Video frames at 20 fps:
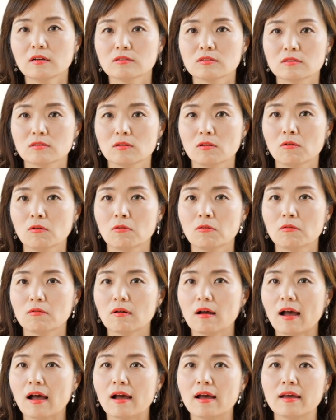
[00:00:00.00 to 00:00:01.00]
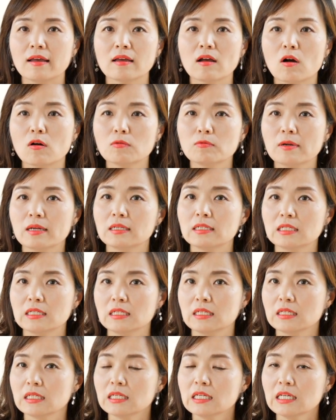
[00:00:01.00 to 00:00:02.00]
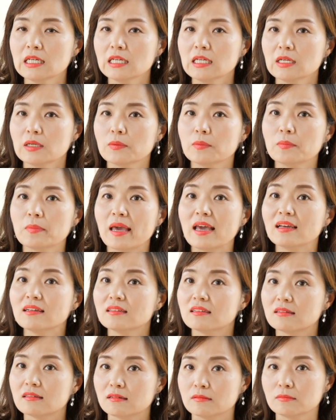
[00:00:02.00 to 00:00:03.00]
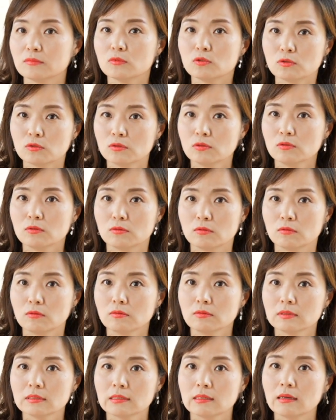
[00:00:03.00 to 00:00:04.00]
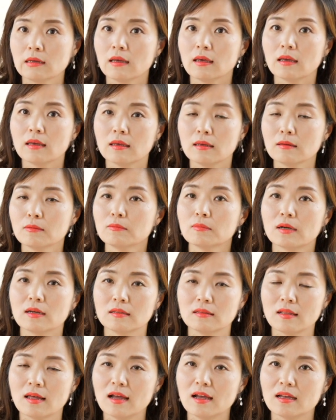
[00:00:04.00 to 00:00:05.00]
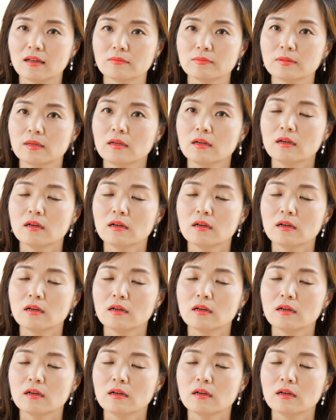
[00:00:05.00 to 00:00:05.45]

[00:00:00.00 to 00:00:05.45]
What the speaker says: So I already make them true in my life.